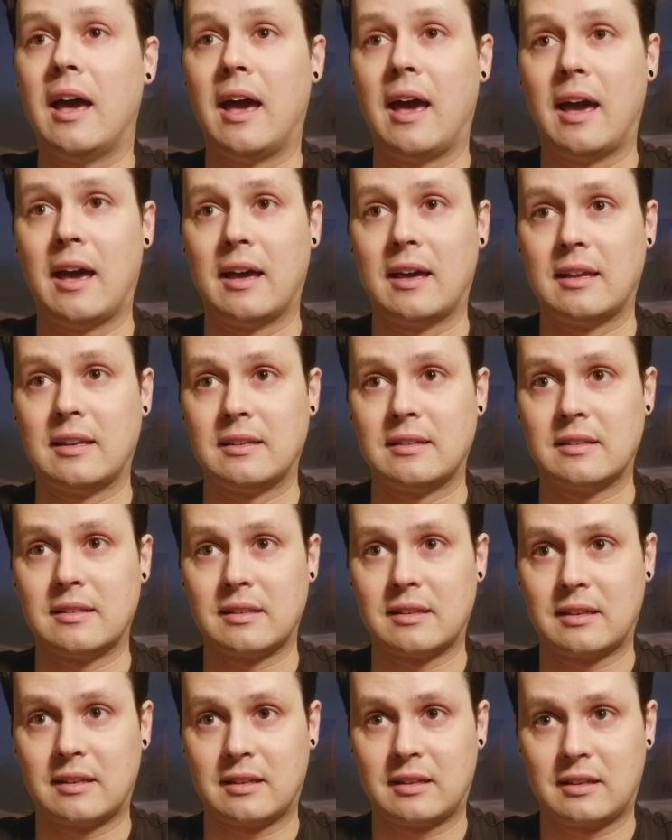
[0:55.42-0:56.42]

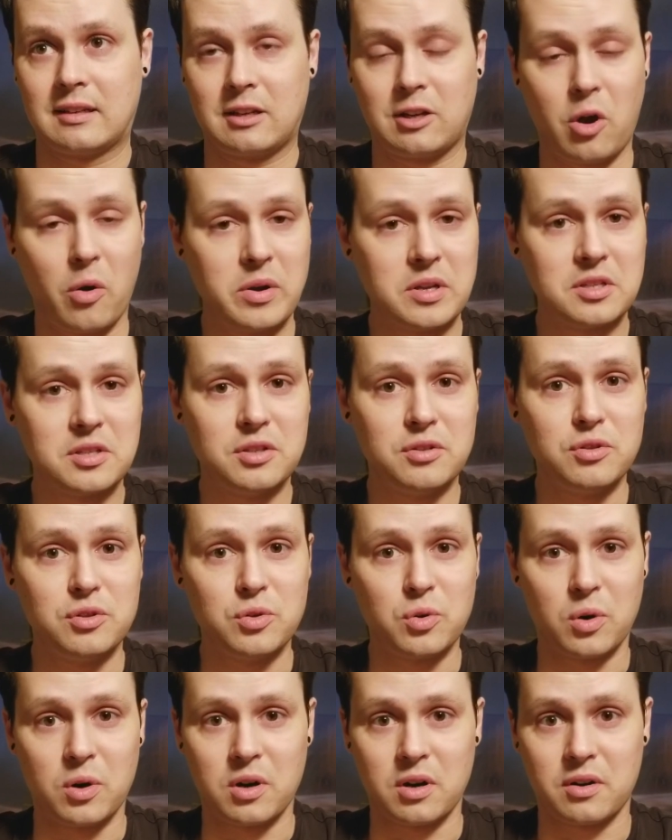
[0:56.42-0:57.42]
And going to New
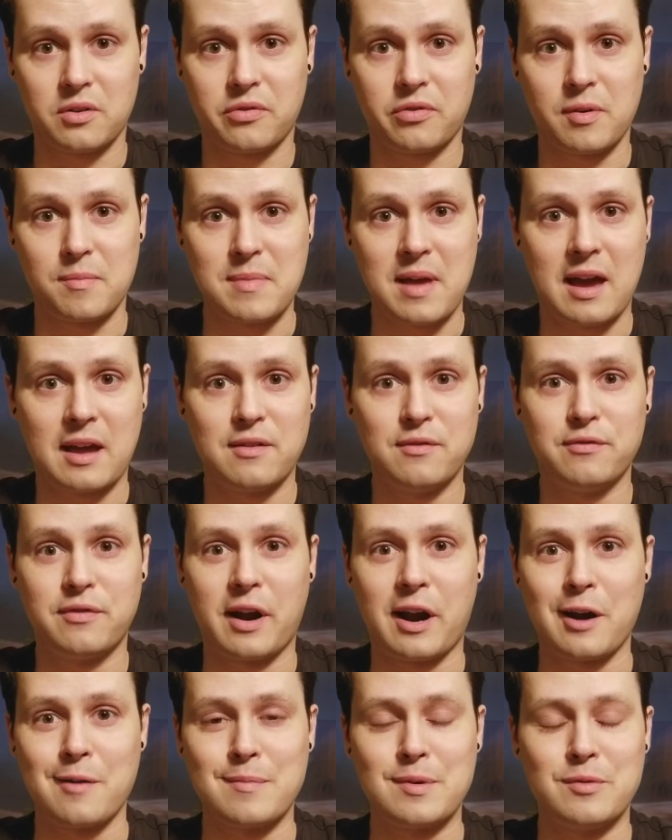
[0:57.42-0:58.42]
York from that
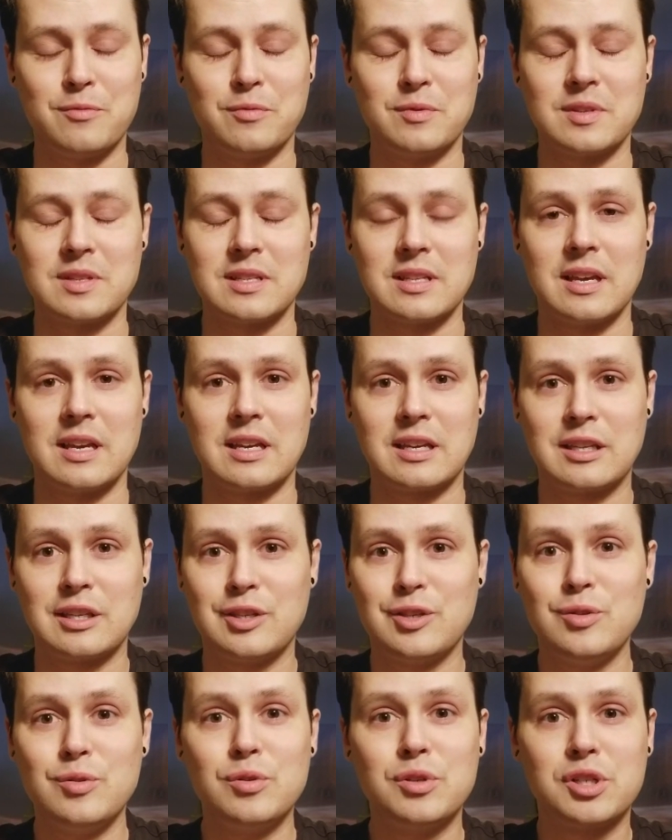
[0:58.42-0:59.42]
environment was
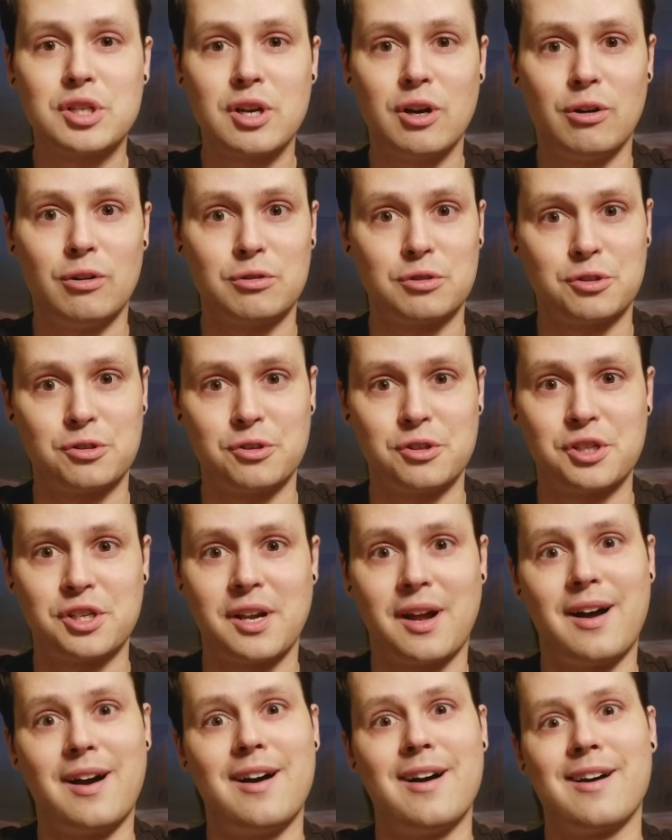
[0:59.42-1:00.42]
huge culture
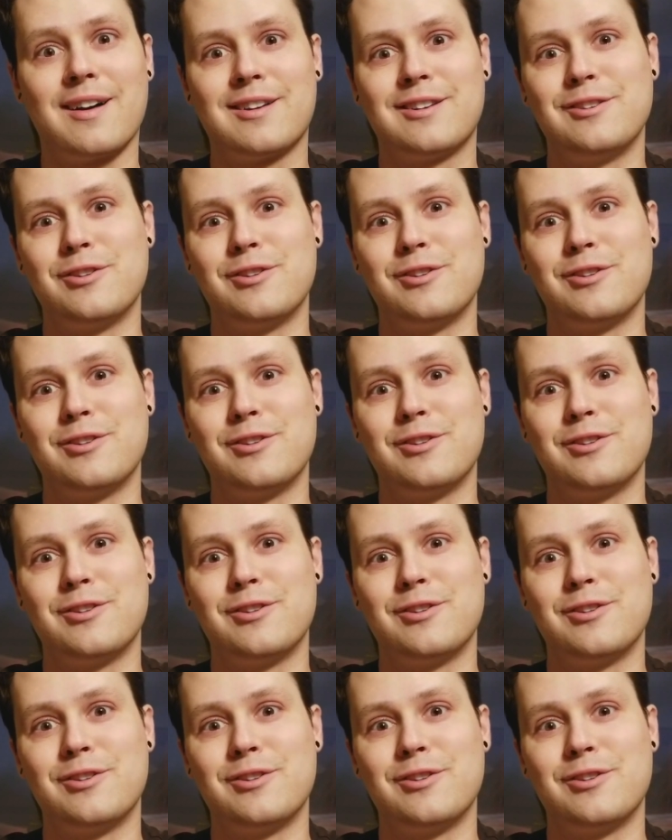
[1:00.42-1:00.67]
shock.